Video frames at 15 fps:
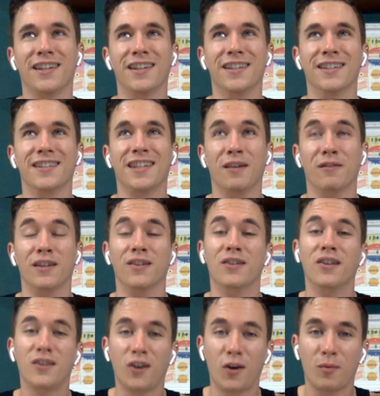is given
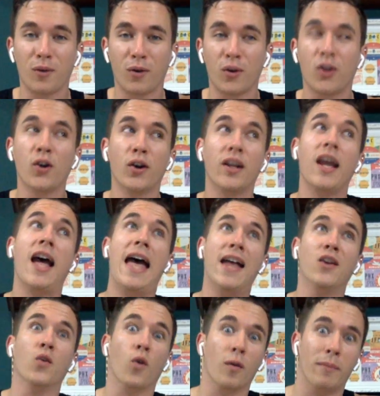to Turbo, good
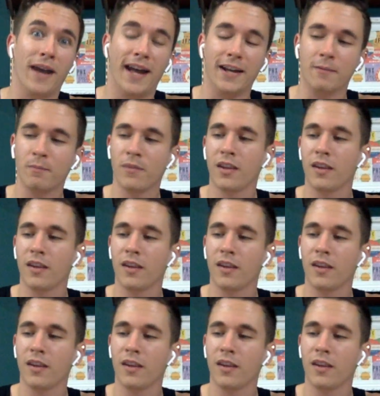and or bad.